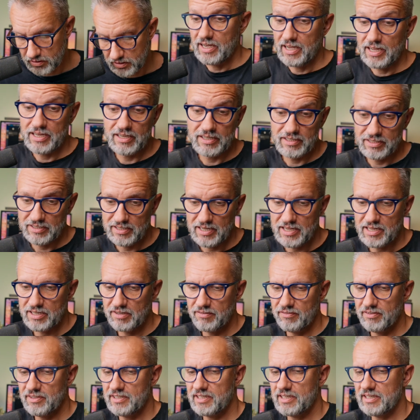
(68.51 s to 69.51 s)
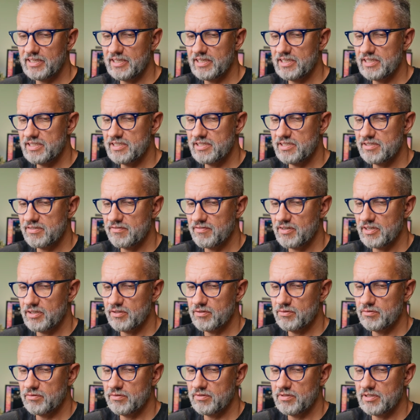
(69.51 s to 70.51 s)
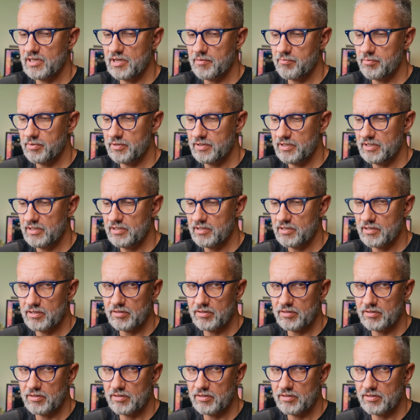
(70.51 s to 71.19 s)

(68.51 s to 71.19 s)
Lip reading: And yeah, Twitter needs one good competitor